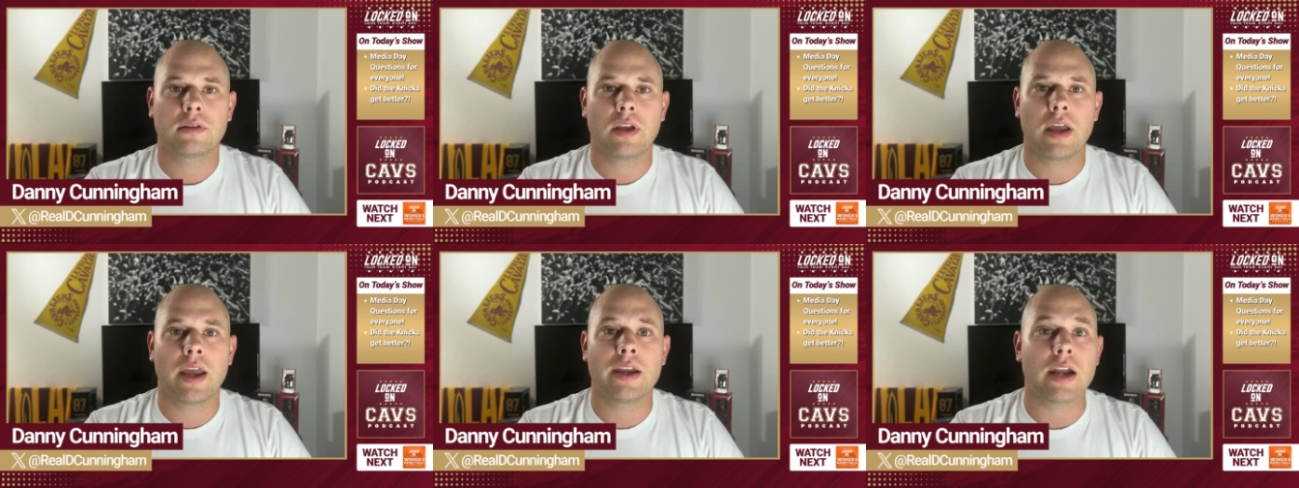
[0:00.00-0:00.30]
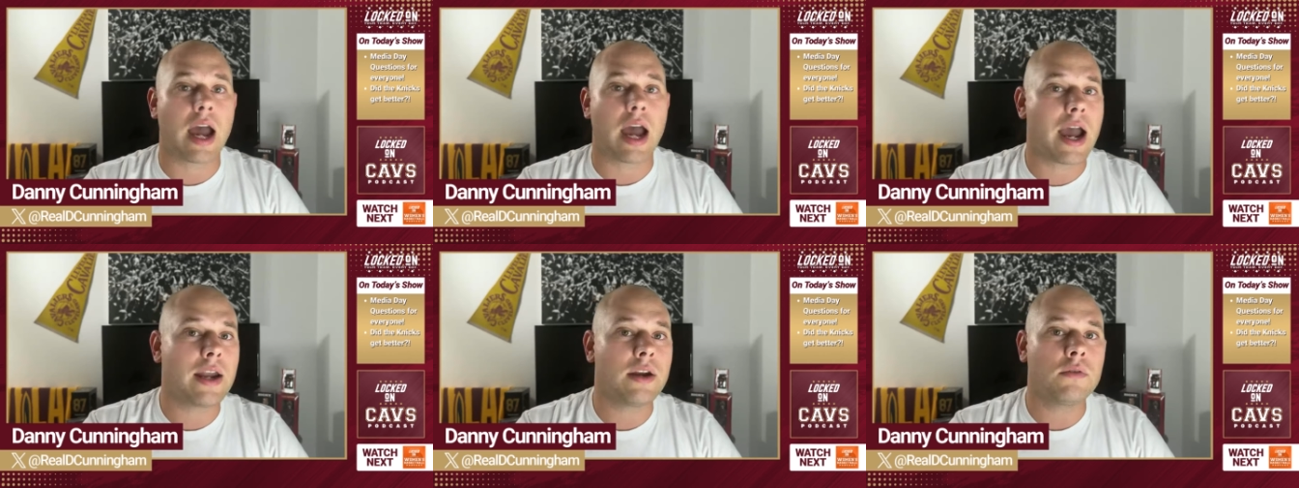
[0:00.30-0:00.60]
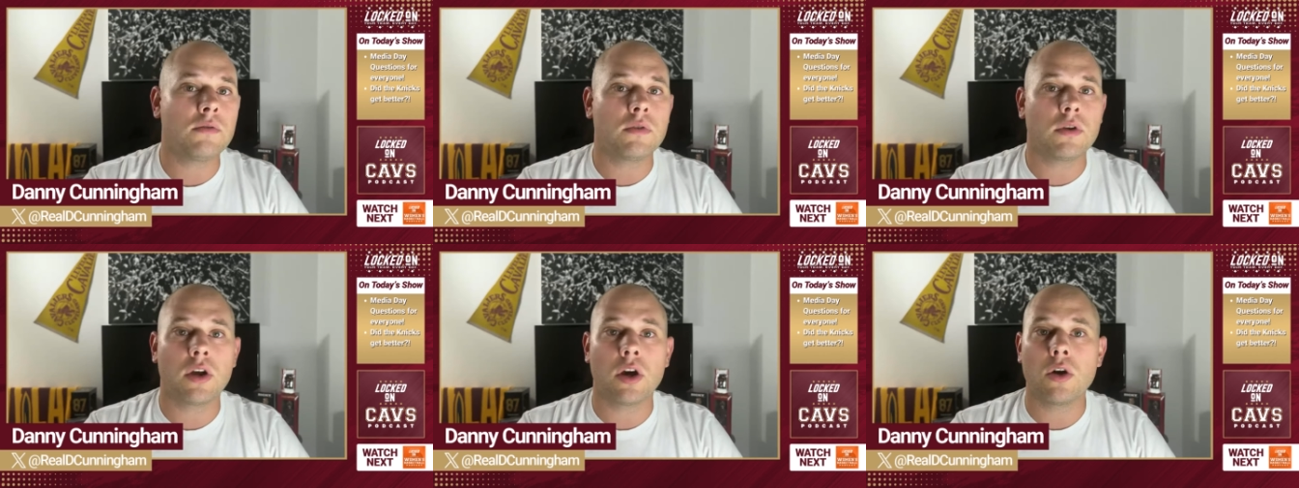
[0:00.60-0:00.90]
And I
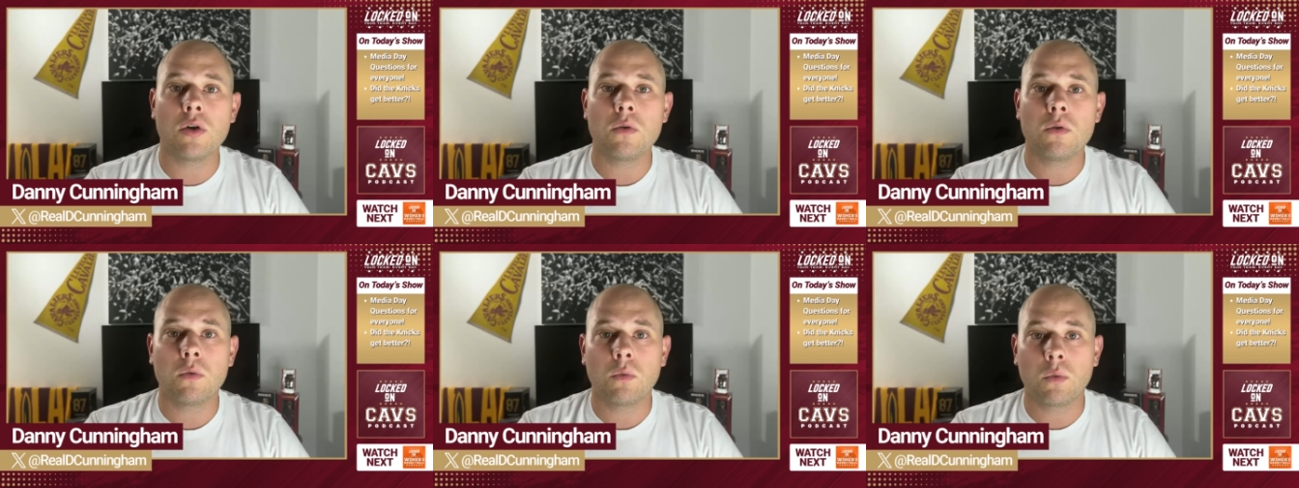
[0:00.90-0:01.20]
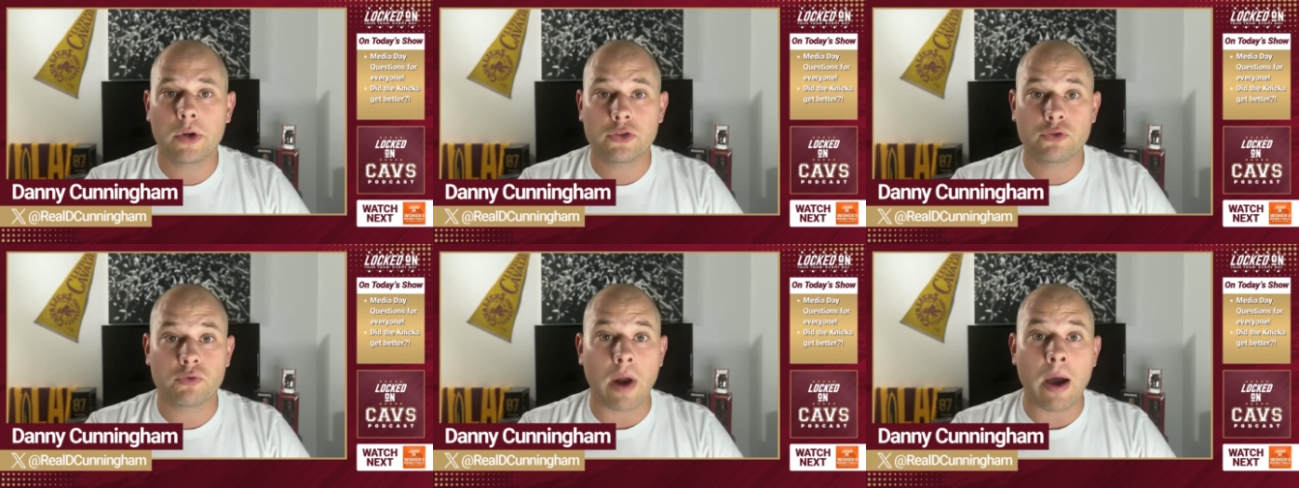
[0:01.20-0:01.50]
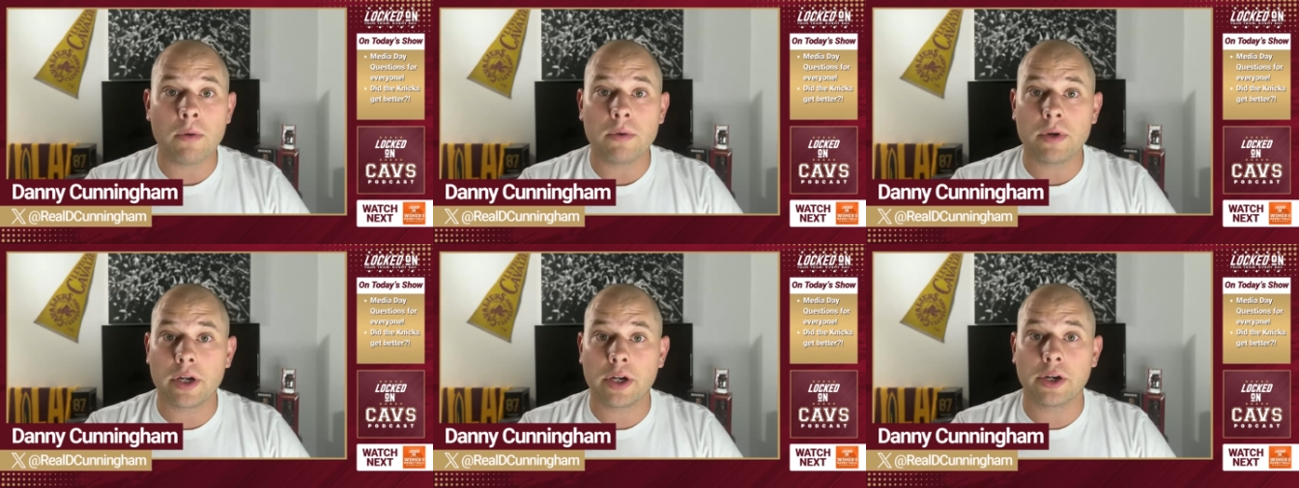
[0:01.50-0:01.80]
don't know which
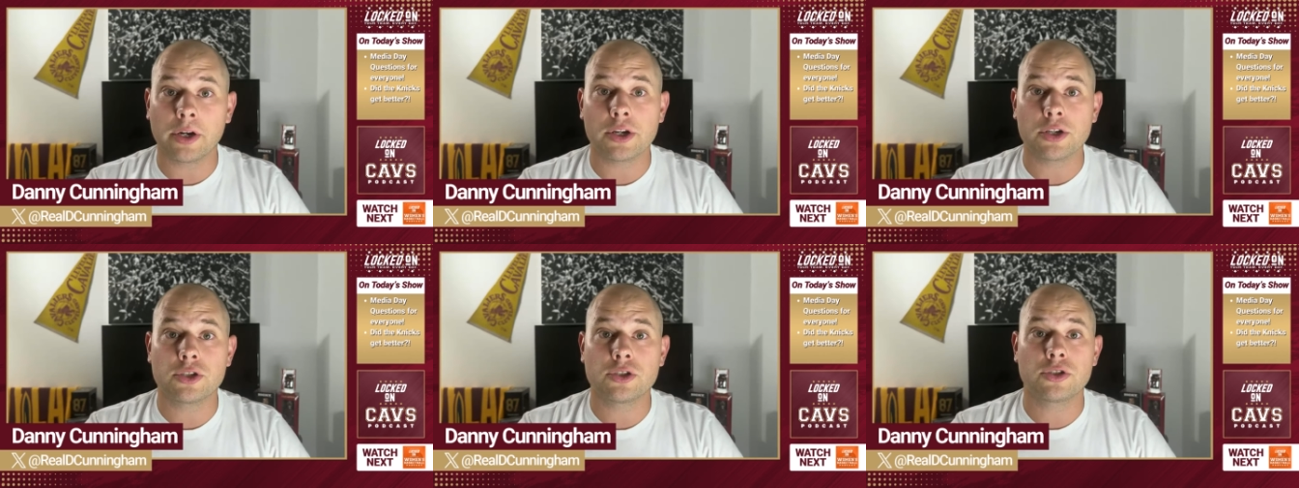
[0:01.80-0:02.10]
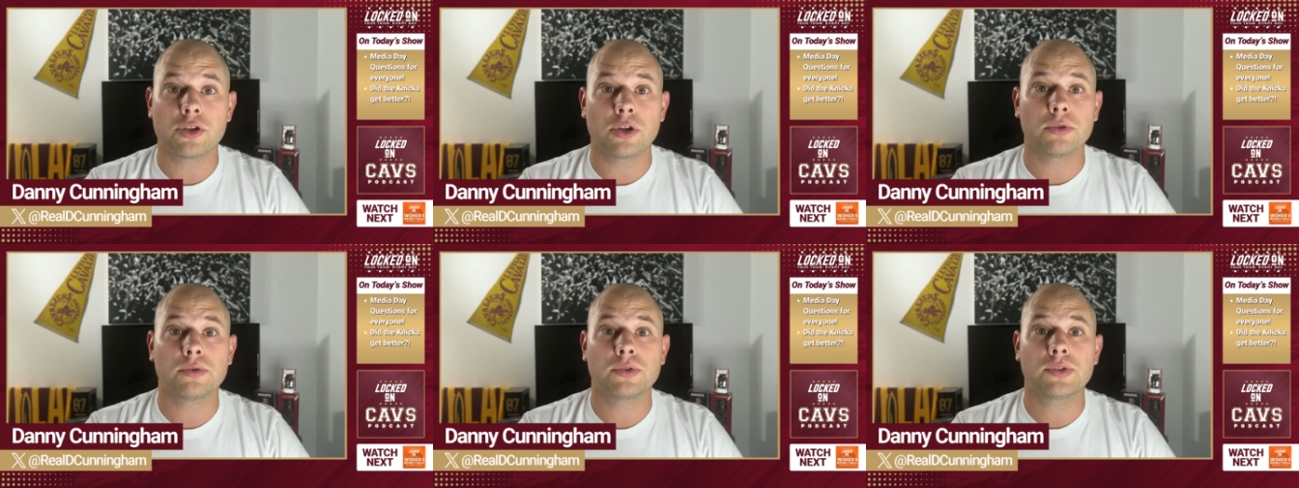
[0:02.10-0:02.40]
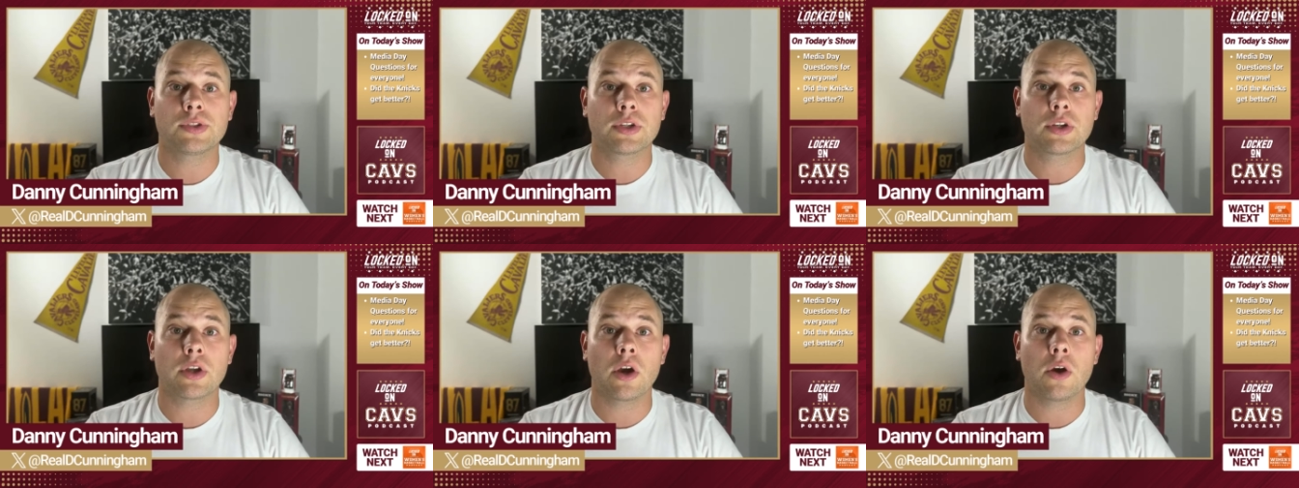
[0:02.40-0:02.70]
route Darius
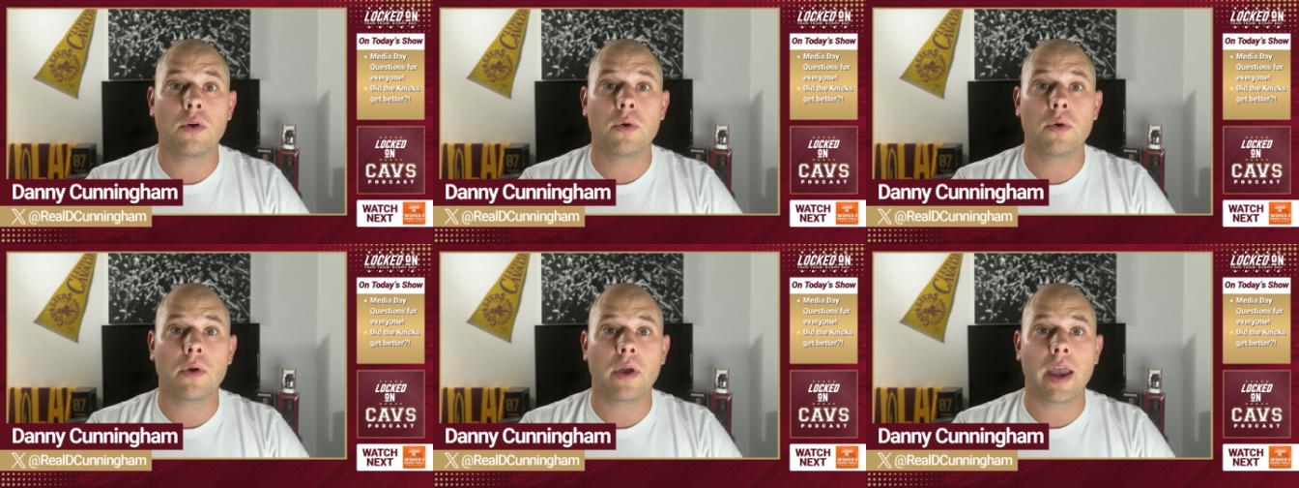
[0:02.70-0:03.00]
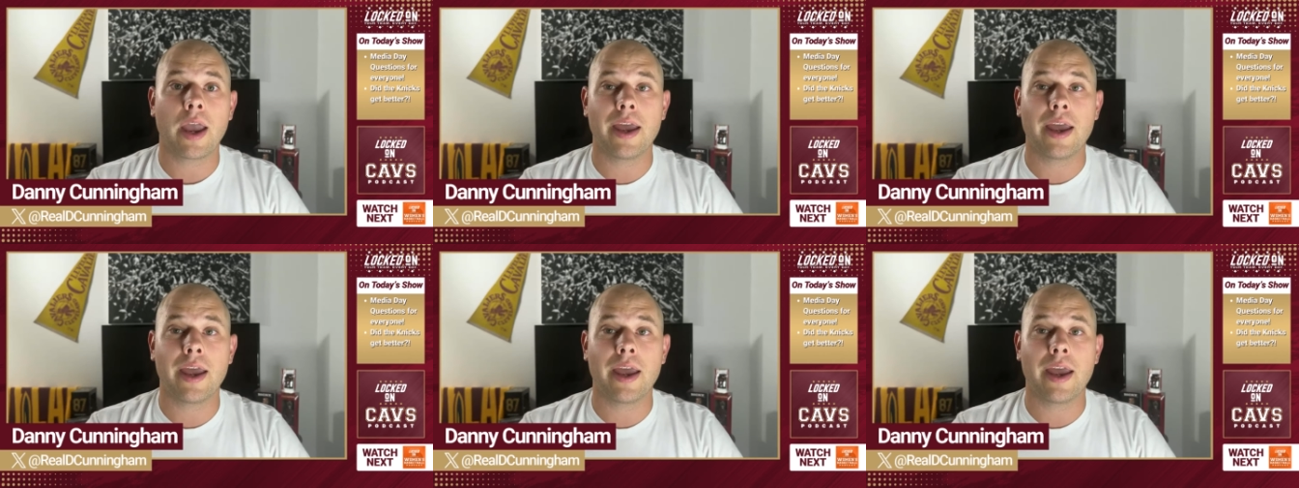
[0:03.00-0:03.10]
chose to go.